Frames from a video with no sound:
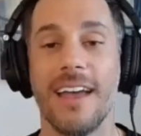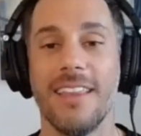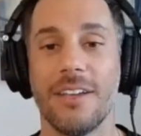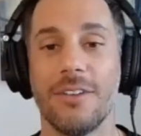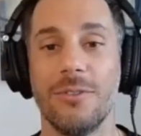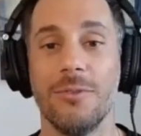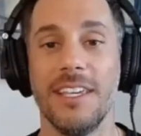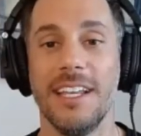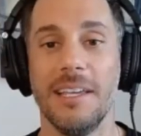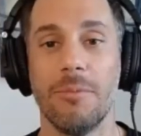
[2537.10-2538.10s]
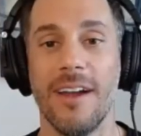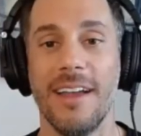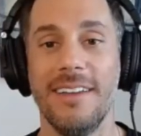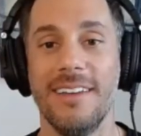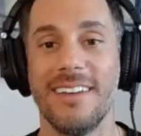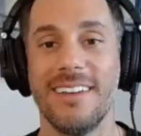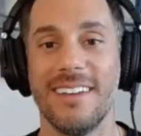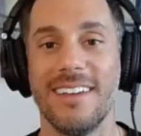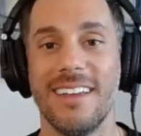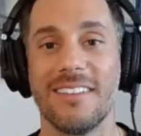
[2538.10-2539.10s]
like zucchini bread?
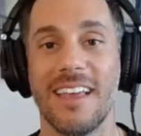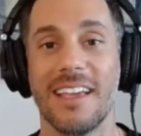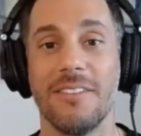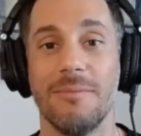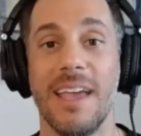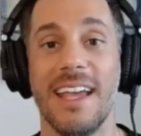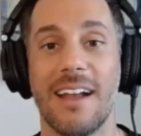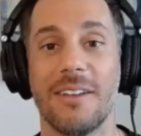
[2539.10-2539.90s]
it's like is made